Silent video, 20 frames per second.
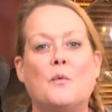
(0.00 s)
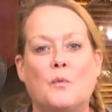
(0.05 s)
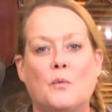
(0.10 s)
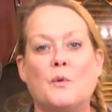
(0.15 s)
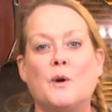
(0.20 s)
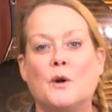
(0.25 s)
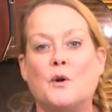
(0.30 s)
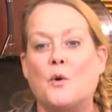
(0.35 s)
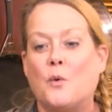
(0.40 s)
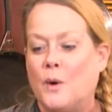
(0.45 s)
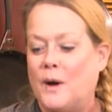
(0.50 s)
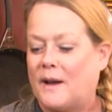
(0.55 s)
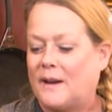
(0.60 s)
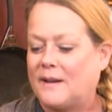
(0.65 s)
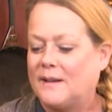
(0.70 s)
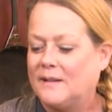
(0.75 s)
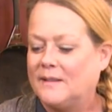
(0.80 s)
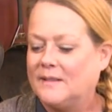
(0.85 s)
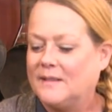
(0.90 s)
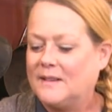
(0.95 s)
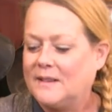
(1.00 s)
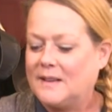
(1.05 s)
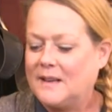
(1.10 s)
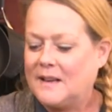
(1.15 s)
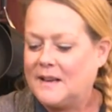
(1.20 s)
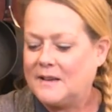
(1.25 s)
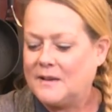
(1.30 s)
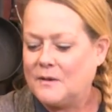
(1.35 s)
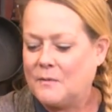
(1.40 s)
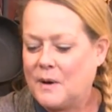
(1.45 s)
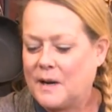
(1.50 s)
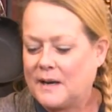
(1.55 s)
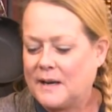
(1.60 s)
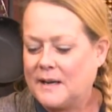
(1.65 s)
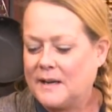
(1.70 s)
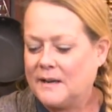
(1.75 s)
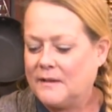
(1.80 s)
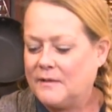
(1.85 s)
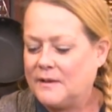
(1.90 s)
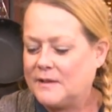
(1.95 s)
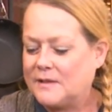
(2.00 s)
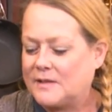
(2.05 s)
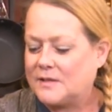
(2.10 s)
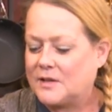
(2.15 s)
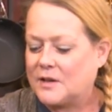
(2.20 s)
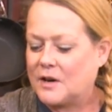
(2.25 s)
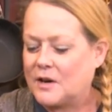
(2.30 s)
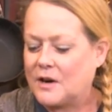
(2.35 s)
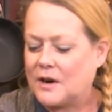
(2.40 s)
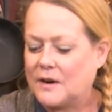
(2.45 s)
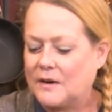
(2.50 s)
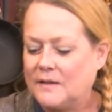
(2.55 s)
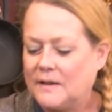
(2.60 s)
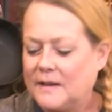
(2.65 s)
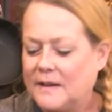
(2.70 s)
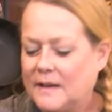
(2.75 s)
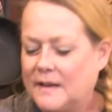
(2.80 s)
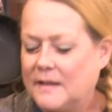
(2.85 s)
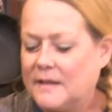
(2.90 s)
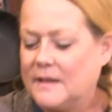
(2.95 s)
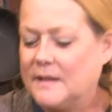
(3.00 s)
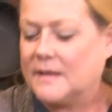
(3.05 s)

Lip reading: real quick. You want to give it a stir, and